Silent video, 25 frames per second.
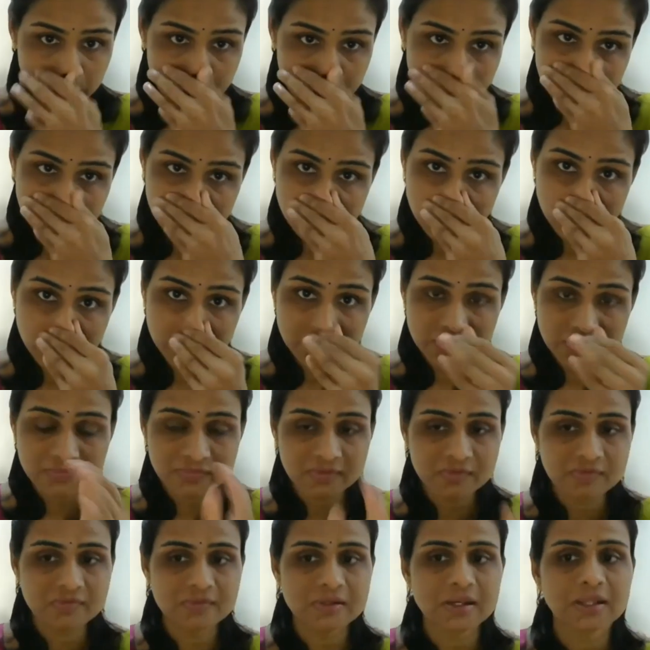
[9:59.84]
So this
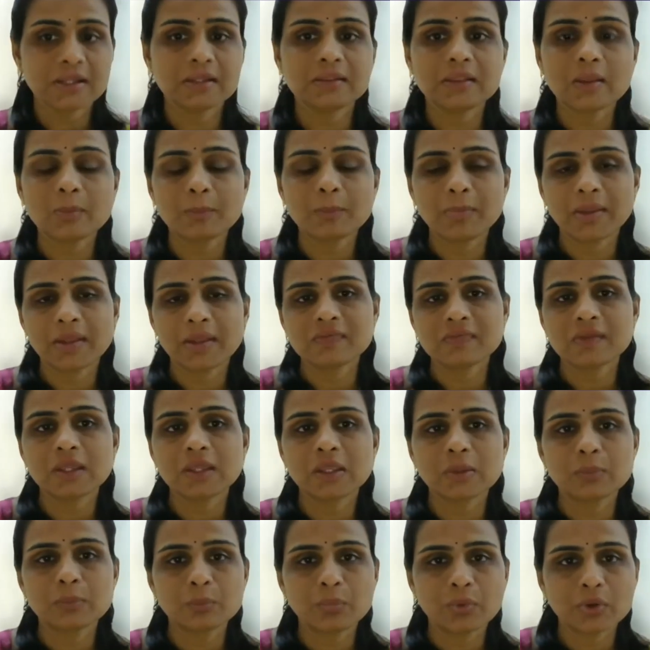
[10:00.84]
is like the basic
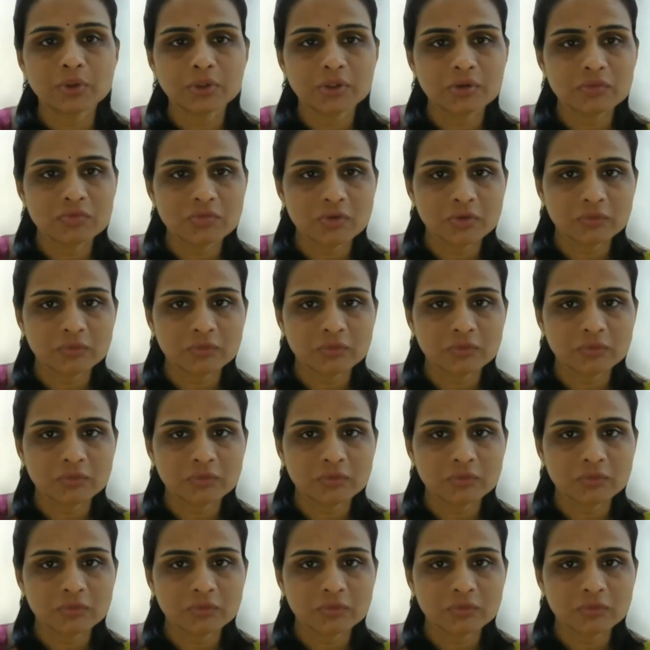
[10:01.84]
importance